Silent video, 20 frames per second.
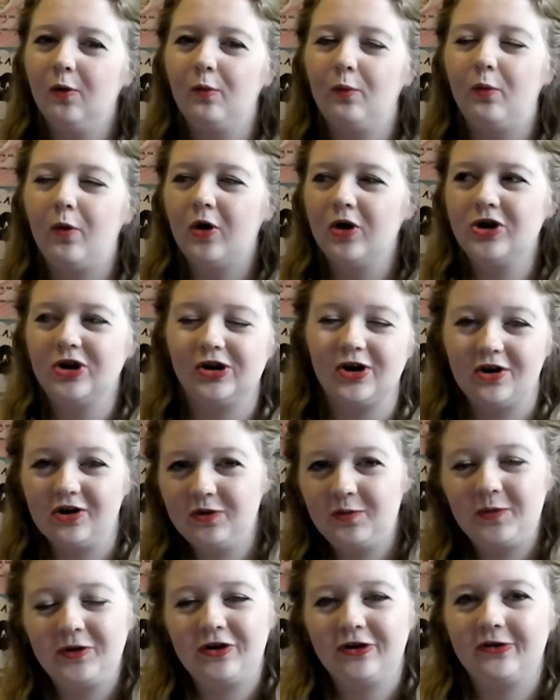what you're
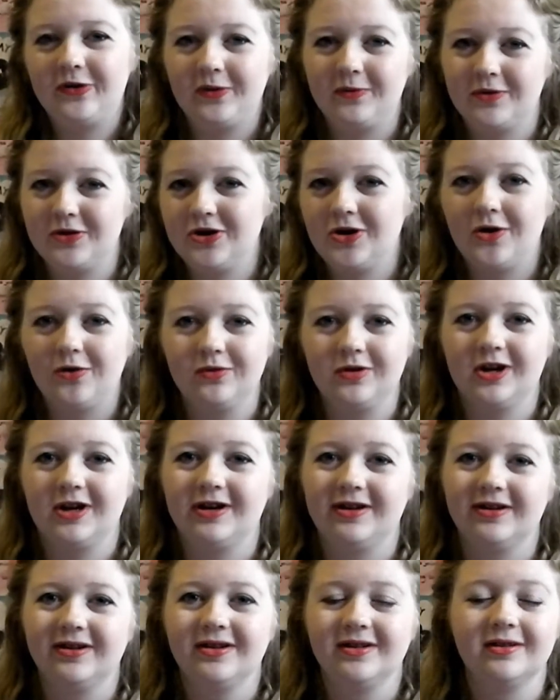going to be doing when you're
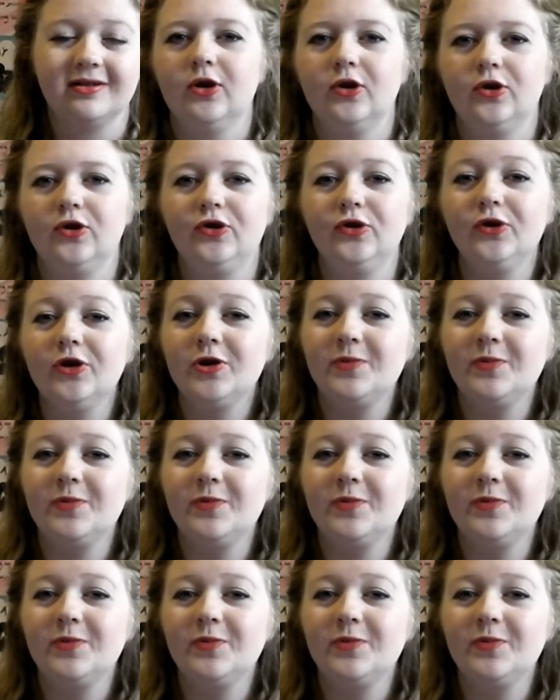older. Sure,